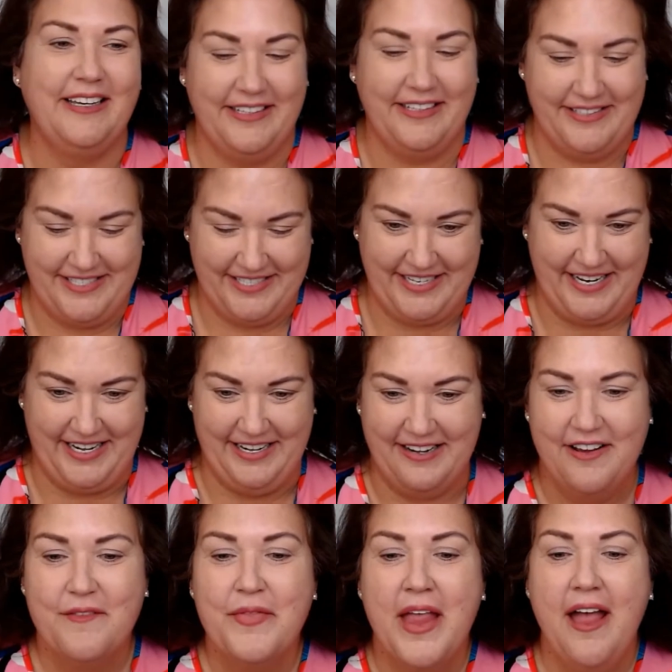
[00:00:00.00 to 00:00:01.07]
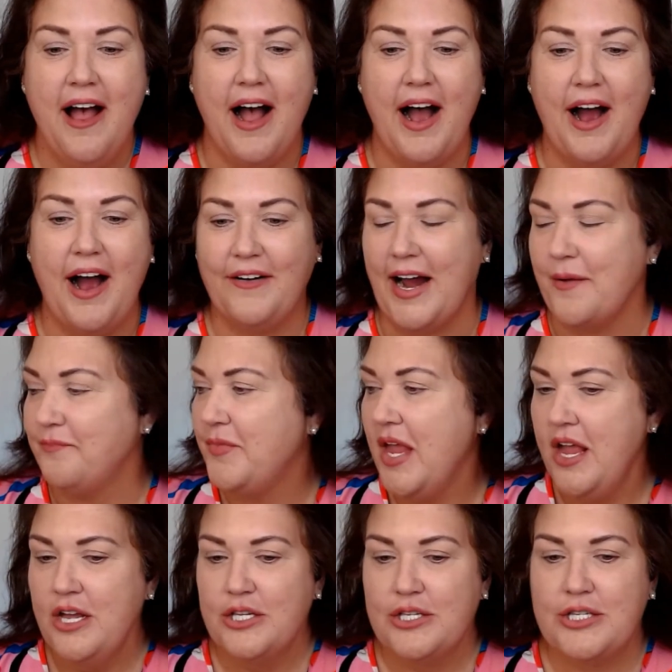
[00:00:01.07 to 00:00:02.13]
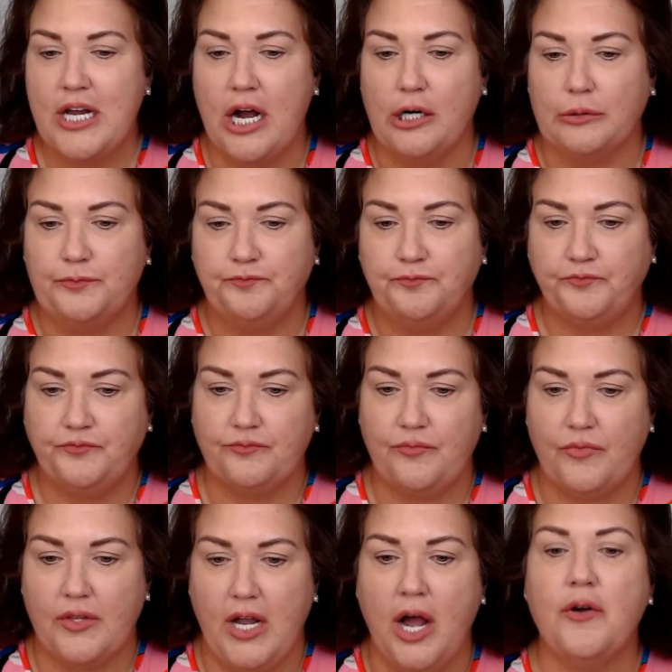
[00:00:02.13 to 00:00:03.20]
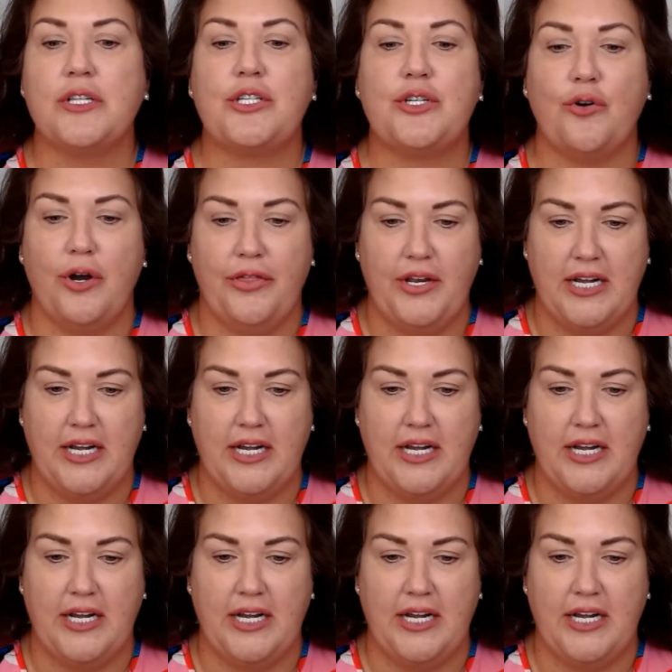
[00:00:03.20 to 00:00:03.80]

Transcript: Just kidding. All right. So, it's Dorothy today.